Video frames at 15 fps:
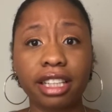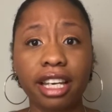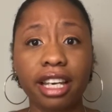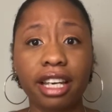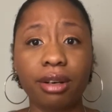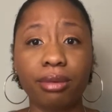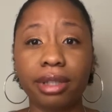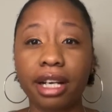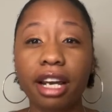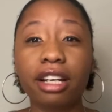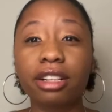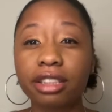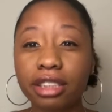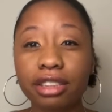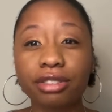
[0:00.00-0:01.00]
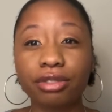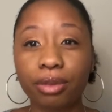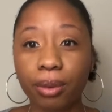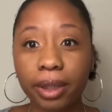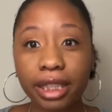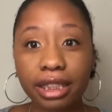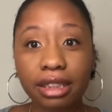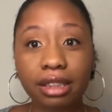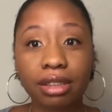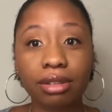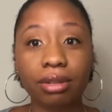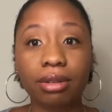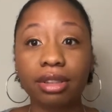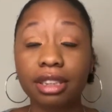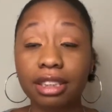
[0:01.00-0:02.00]
and when I heard his voice
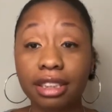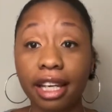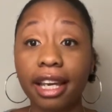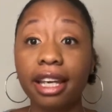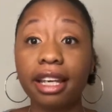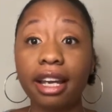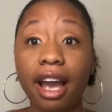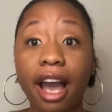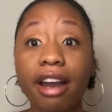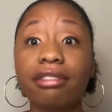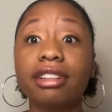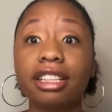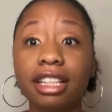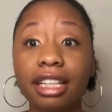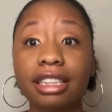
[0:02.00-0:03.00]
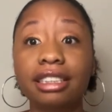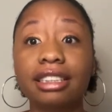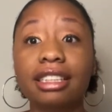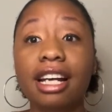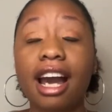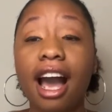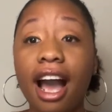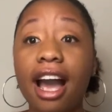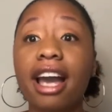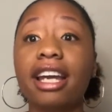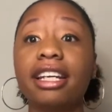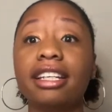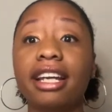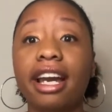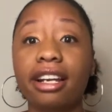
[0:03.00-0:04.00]
on the date, I realized I
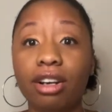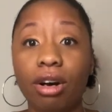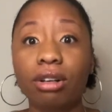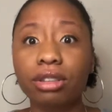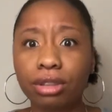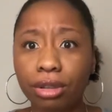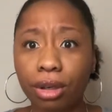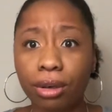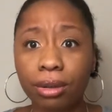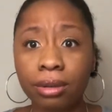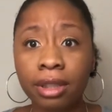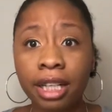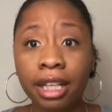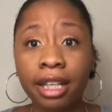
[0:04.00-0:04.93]
had also,